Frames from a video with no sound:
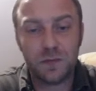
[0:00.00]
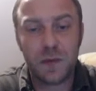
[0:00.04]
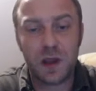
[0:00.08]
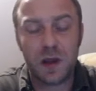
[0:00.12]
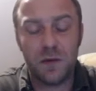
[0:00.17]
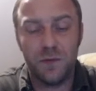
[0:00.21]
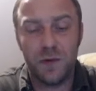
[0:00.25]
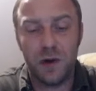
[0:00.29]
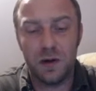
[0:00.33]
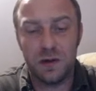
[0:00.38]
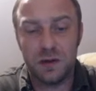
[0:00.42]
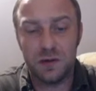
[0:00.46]

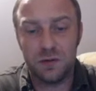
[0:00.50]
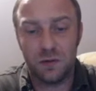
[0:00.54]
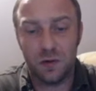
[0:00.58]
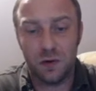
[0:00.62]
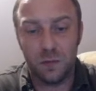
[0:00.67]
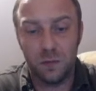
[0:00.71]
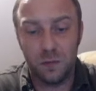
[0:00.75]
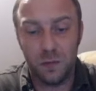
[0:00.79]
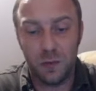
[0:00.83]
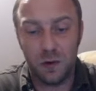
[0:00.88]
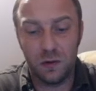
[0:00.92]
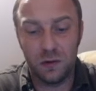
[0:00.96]
very
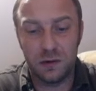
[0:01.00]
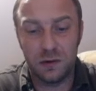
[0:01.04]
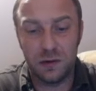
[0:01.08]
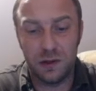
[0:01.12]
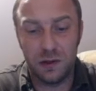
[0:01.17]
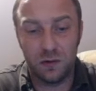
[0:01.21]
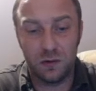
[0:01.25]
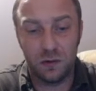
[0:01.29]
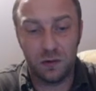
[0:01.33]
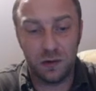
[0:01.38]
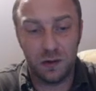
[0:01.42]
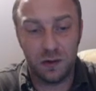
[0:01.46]
strong pawns
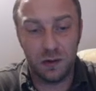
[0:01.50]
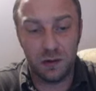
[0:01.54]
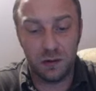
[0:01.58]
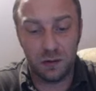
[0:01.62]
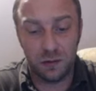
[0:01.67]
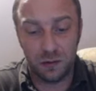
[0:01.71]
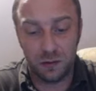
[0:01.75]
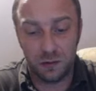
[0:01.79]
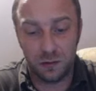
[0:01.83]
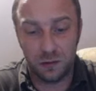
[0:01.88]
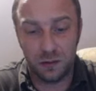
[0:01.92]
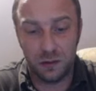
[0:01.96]
here on
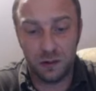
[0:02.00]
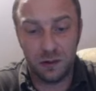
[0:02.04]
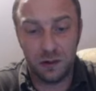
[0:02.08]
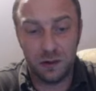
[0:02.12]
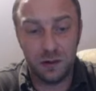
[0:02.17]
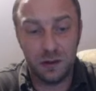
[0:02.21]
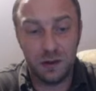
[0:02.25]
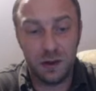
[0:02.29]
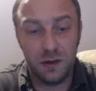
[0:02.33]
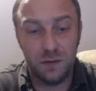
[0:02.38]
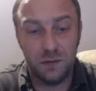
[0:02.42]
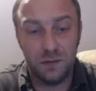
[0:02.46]

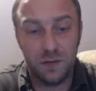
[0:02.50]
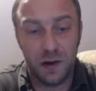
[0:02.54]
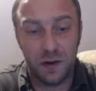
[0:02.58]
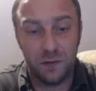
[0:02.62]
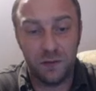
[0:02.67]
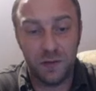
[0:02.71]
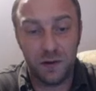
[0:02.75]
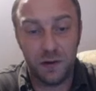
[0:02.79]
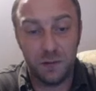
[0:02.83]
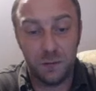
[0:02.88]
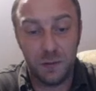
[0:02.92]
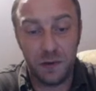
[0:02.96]
d5
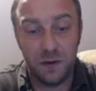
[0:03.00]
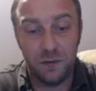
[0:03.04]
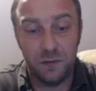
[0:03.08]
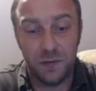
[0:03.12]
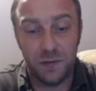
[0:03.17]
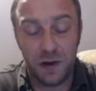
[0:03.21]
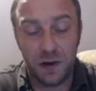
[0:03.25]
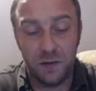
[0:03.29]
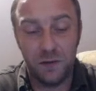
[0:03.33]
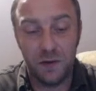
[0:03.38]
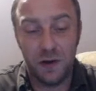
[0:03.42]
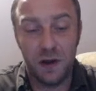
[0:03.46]
uh, and
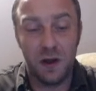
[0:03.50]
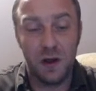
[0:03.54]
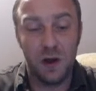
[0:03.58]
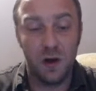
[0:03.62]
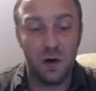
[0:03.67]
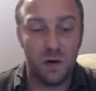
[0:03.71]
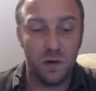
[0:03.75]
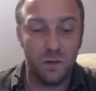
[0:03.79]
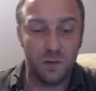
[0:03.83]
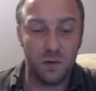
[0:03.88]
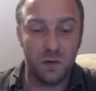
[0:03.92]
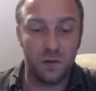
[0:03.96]
b5
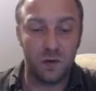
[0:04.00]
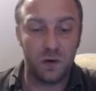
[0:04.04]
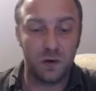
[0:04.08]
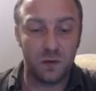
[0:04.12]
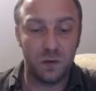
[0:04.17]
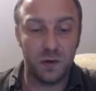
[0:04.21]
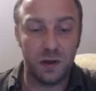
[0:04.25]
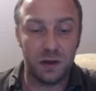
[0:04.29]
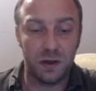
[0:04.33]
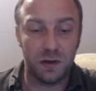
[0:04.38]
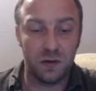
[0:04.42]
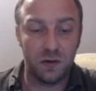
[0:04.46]
of
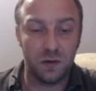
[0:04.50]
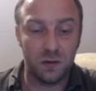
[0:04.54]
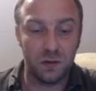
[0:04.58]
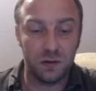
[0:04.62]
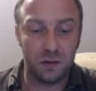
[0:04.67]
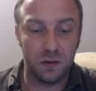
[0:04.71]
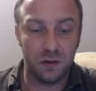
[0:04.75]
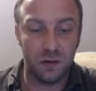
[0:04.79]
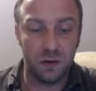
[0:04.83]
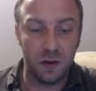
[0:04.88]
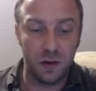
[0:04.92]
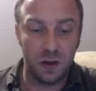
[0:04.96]
course we can
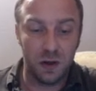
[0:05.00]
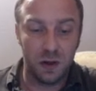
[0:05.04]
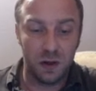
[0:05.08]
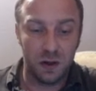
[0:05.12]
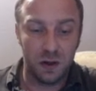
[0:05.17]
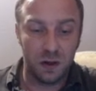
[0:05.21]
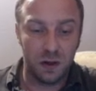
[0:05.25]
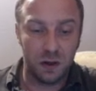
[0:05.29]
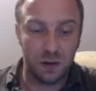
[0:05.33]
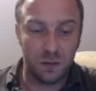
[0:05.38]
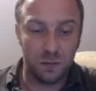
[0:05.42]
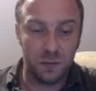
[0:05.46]
also
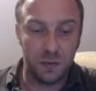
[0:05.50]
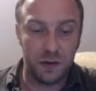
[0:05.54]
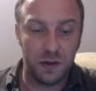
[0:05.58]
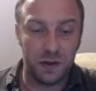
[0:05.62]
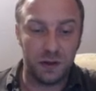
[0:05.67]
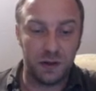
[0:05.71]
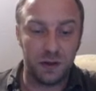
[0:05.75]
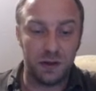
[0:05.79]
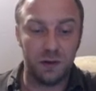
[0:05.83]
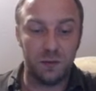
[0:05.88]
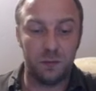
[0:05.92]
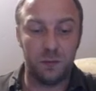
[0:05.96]
uh,
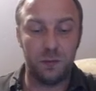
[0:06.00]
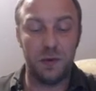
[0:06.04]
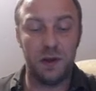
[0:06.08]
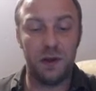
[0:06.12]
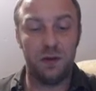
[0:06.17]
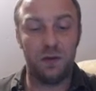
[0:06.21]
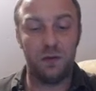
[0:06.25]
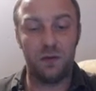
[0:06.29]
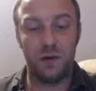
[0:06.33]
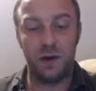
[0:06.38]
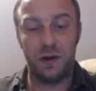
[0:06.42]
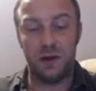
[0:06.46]
play here
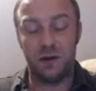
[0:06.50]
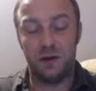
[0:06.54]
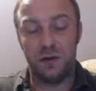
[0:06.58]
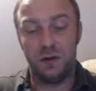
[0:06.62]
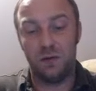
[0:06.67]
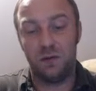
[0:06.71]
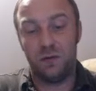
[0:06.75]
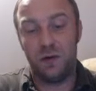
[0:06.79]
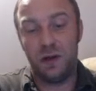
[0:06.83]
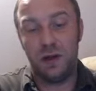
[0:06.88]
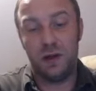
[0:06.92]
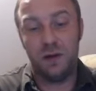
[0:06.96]
b3
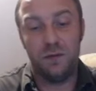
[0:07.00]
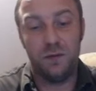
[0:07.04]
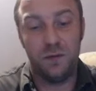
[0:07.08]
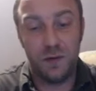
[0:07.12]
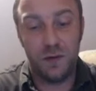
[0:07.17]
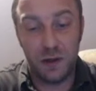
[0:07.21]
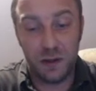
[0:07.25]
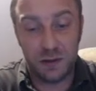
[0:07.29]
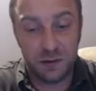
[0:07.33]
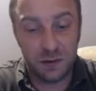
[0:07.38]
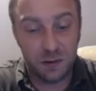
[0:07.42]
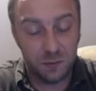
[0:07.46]
to really
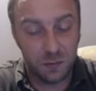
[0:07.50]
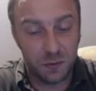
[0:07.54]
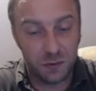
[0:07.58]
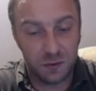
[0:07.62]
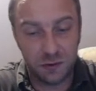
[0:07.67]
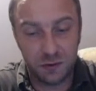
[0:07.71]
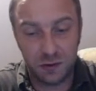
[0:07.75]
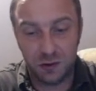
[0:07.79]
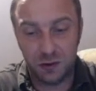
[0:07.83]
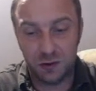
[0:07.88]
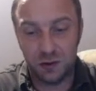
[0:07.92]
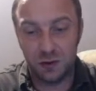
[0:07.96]
fix the
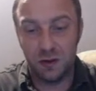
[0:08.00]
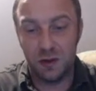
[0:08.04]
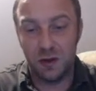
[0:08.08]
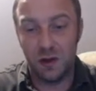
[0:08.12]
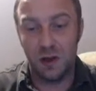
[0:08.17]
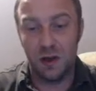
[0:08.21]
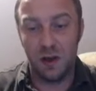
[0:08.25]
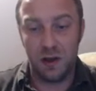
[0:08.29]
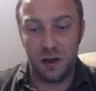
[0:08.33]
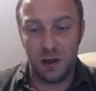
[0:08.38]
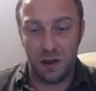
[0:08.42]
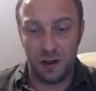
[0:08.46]
position
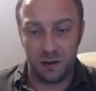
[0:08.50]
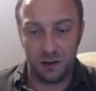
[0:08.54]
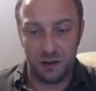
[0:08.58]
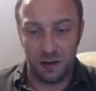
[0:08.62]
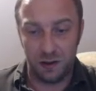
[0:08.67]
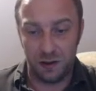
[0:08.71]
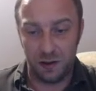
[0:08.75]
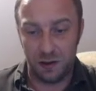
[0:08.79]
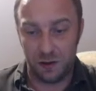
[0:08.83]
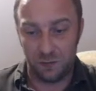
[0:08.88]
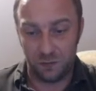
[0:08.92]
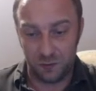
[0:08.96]
and
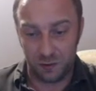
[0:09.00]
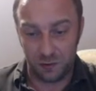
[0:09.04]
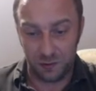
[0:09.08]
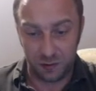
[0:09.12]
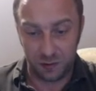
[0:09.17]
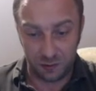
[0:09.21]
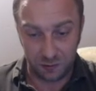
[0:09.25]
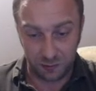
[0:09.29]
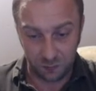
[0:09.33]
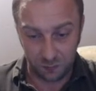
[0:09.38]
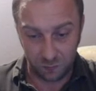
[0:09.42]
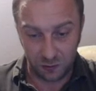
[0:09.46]
then after
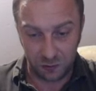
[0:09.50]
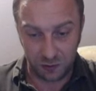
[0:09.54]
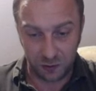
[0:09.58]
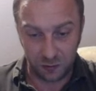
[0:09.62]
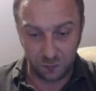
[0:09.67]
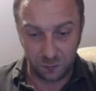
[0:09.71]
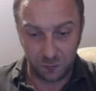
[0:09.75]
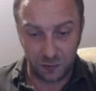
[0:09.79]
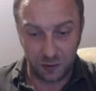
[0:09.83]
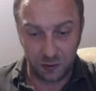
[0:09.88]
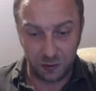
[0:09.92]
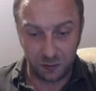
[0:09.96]
that we
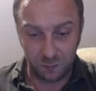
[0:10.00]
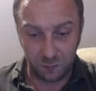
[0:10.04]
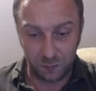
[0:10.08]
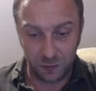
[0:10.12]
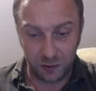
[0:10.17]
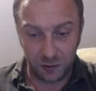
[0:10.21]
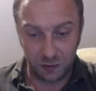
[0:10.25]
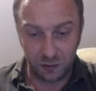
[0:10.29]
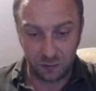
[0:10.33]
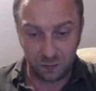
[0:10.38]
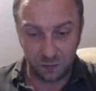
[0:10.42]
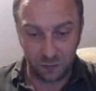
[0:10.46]
can bring,
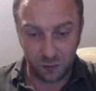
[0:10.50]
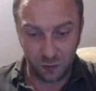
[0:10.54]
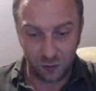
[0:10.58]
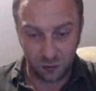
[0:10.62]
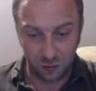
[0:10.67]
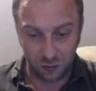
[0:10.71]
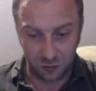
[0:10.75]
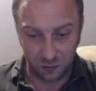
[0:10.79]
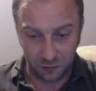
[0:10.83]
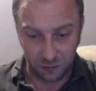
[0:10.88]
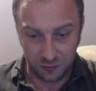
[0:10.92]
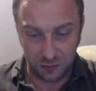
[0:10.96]
bring the
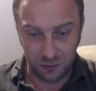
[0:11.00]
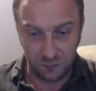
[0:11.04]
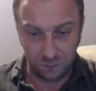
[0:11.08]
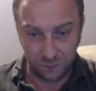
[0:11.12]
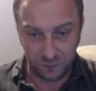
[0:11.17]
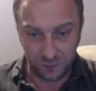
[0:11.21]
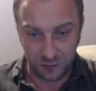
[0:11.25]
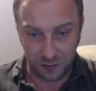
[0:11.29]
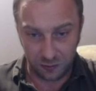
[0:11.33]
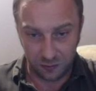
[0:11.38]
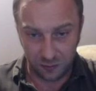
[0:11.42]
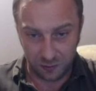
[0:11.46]
rook on the d
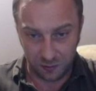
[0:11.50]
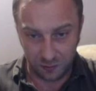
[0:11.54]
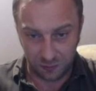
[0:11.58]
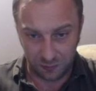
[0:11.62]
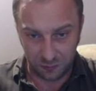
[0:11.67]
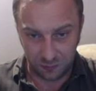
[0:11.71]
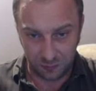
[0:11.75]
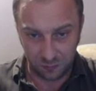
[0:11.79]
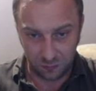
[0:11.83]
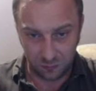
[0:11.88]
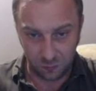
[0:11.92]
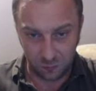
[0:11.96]
file
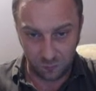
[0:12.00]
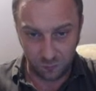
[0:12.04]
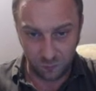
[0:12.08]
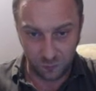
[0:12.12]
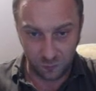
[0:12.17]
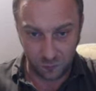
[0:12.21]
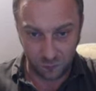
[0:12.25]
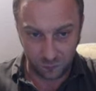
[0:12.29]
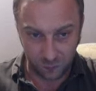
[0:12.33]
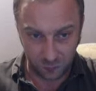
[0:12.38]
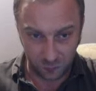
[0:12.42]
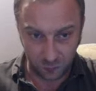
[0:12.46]
and go
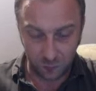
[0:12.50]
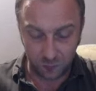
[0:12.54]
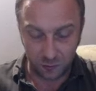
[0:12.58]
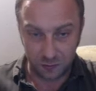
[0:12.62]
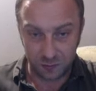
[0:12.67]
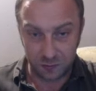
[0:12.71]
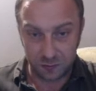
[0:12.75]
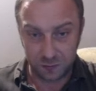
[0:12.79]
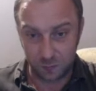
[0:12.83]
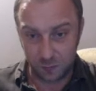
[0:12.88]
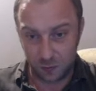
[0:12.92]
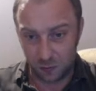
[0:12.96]
forward with
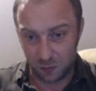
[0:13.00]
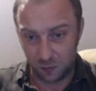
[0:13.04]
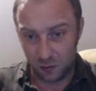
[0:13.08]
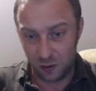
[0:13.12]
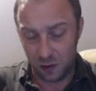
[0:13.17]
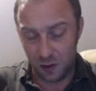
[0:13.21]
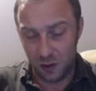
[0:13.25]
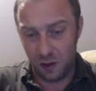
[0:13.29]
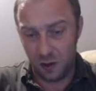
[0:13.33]
this pawn